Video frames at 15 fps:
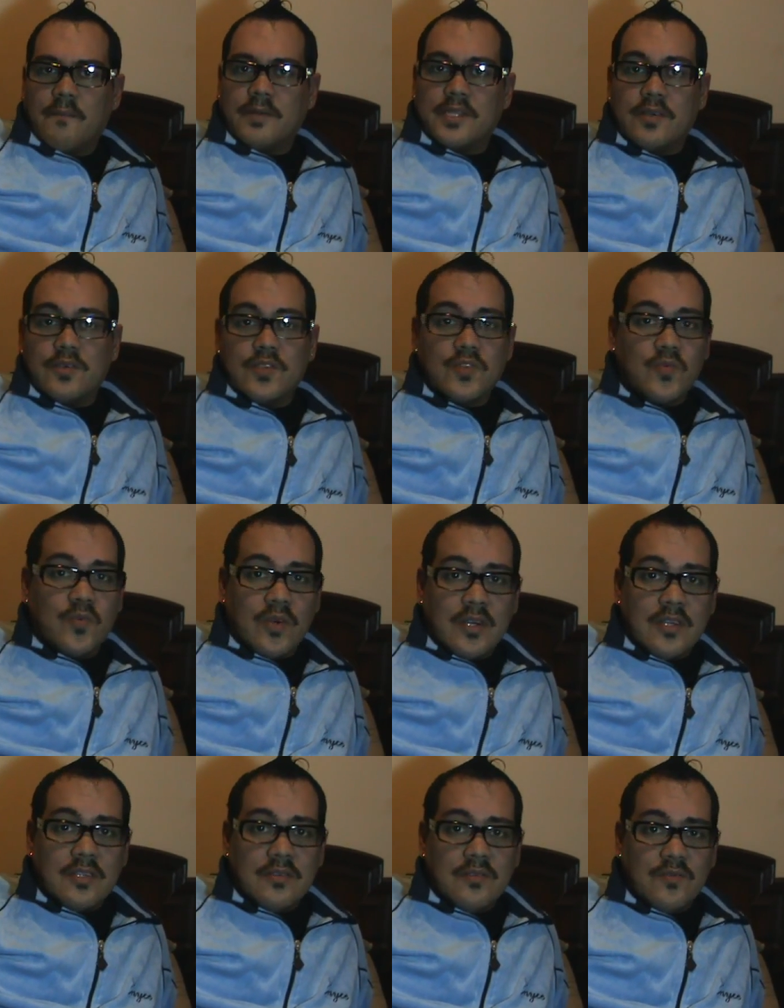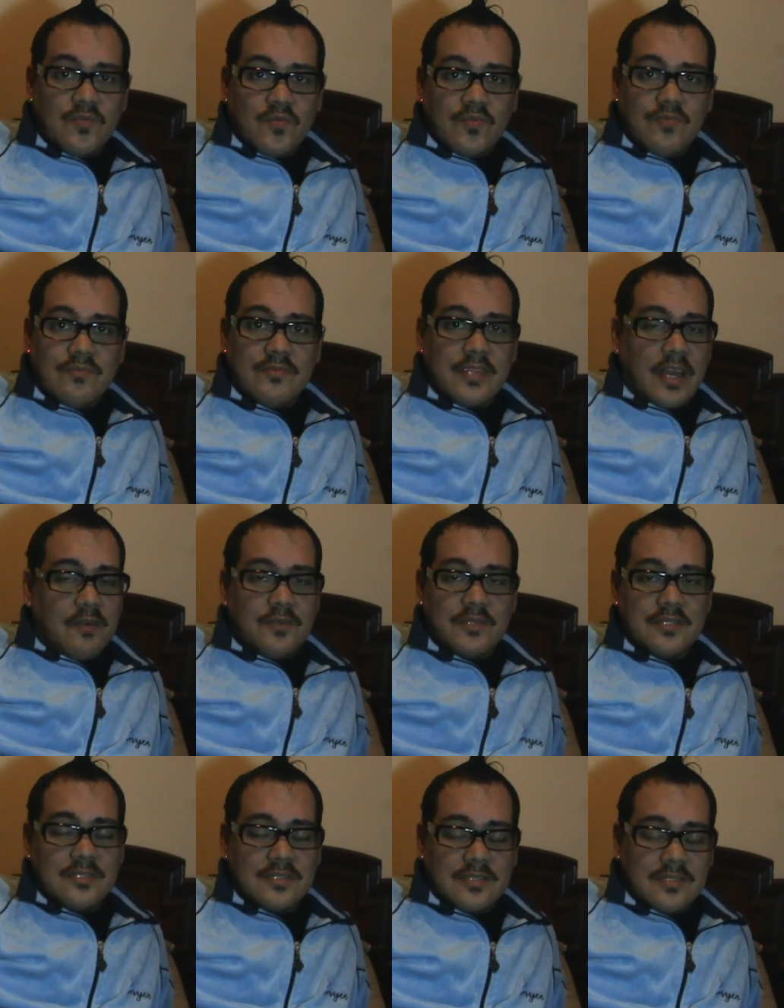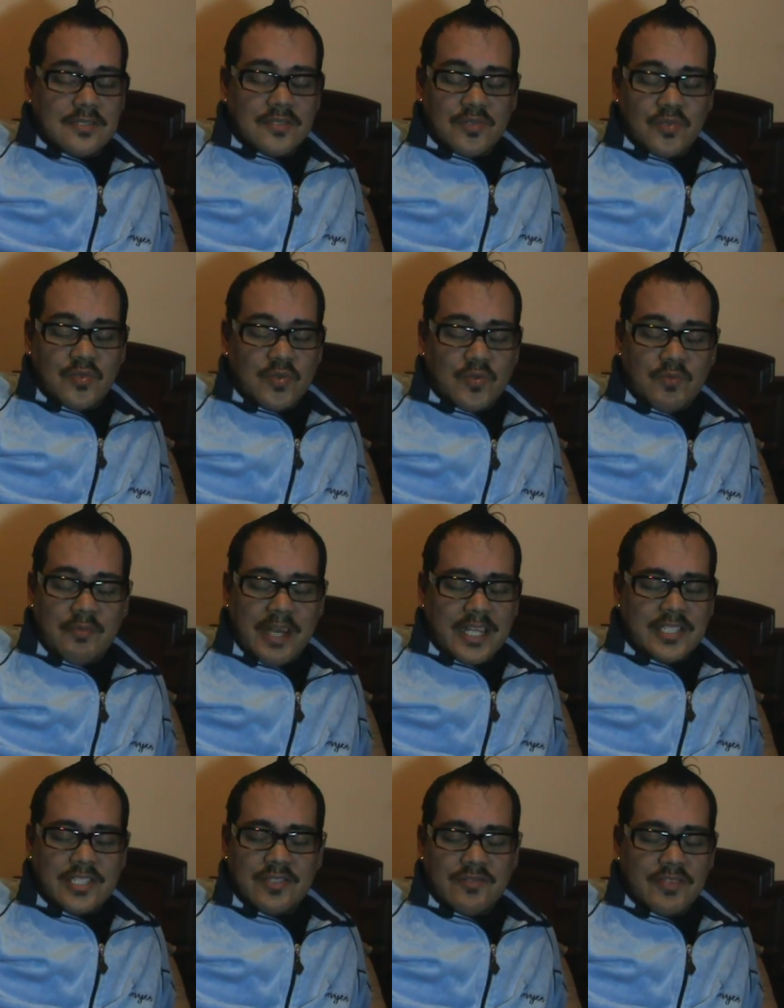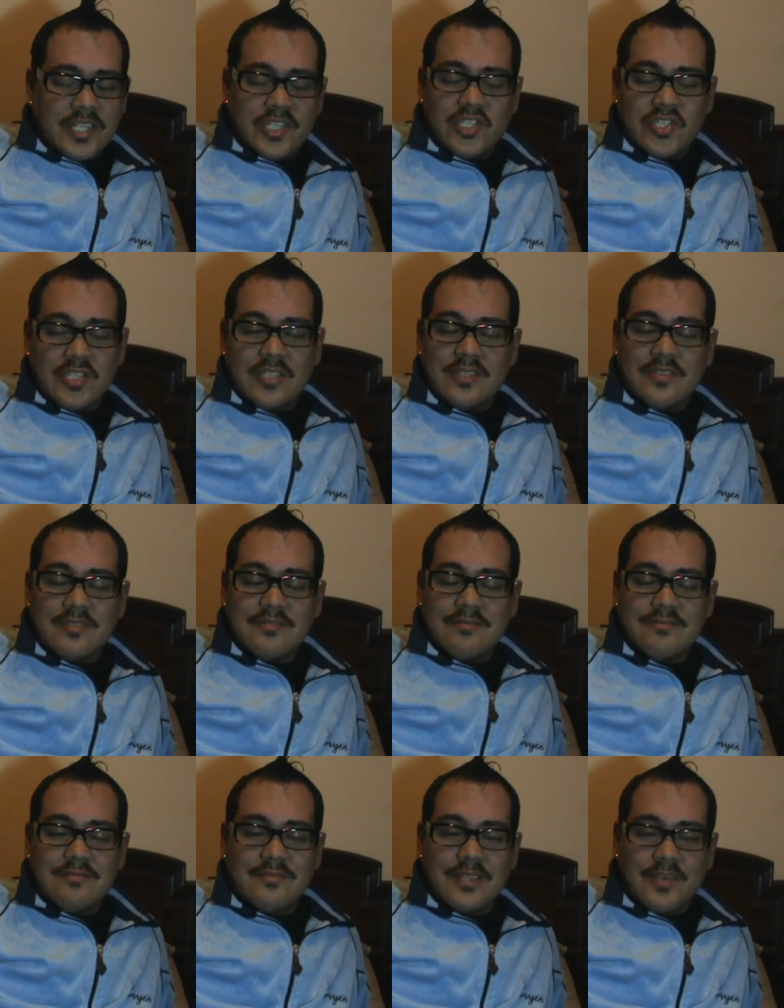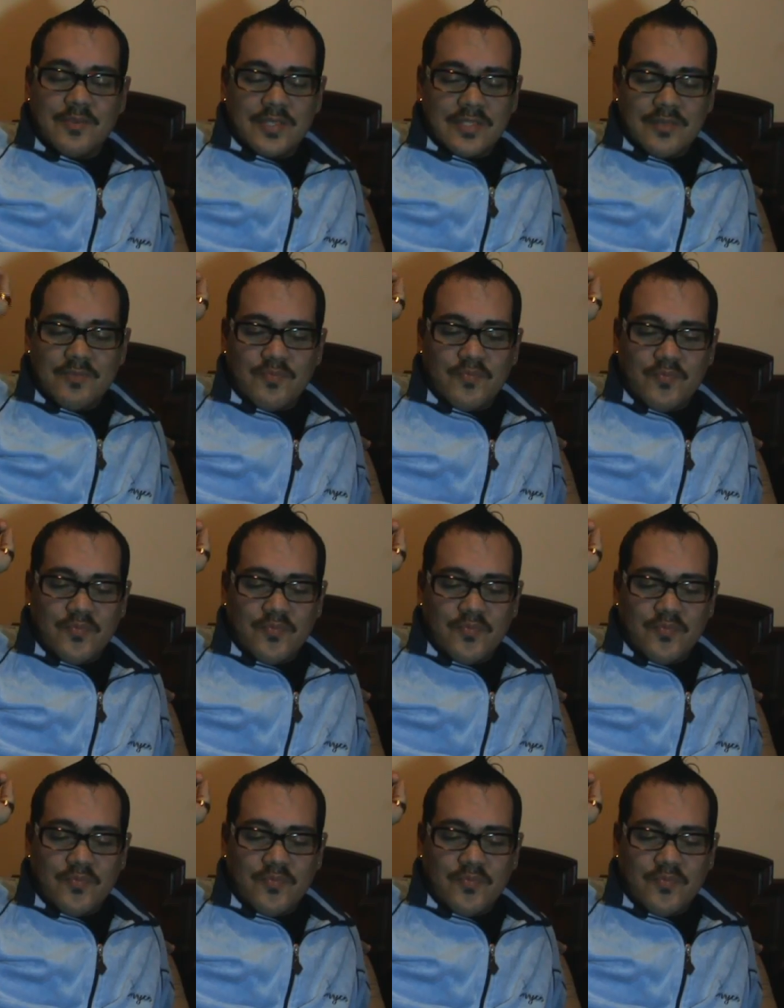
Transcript: But there was one that was through my generation. There was a,